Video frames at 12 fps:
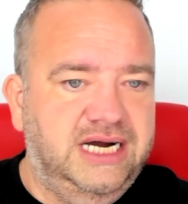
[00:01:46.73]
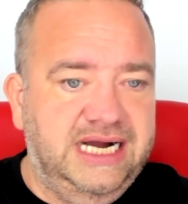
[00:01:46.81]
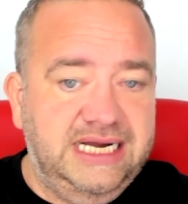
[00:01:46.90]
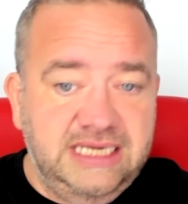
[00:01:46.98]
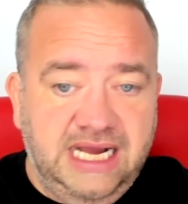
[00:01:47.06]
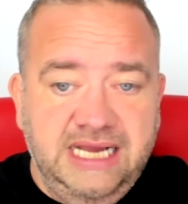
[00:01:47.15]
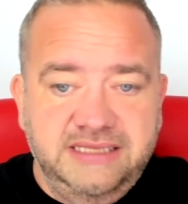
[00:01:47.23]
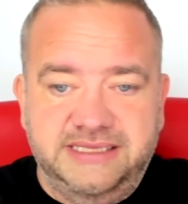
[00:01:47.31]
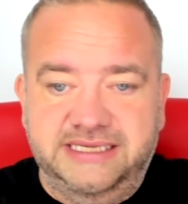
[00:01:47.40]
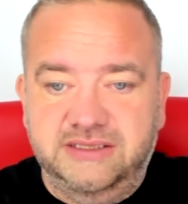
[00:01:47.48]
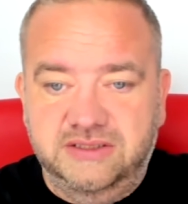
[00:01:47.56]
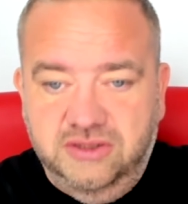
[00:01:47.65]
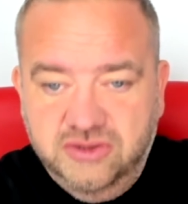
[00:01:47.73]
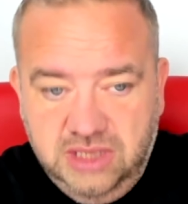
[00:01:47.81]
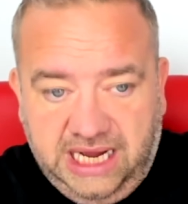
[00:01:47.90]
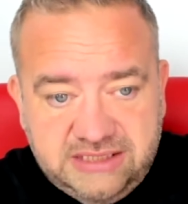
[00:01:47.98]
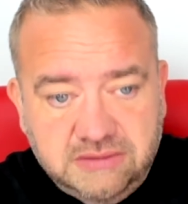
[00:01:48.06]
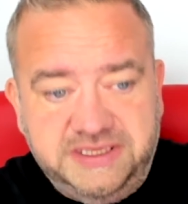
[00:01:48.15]
I, I think
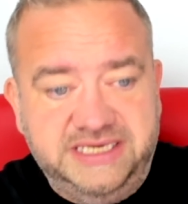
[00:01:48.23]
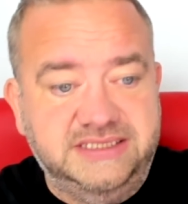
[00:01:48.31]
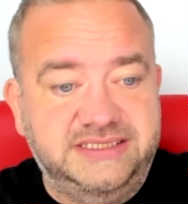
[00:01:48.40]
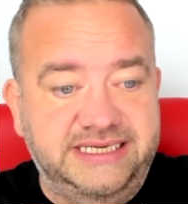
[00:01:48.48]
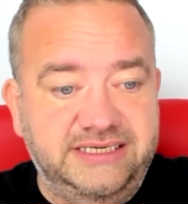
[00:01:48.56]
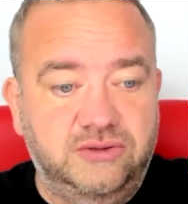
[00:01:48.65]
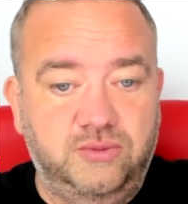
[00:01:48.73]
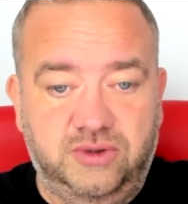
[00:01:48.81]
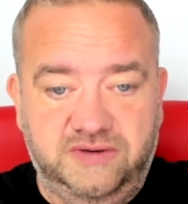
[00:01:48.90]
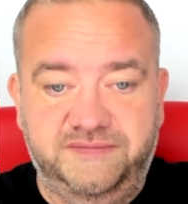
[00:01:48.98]
I don't think a single one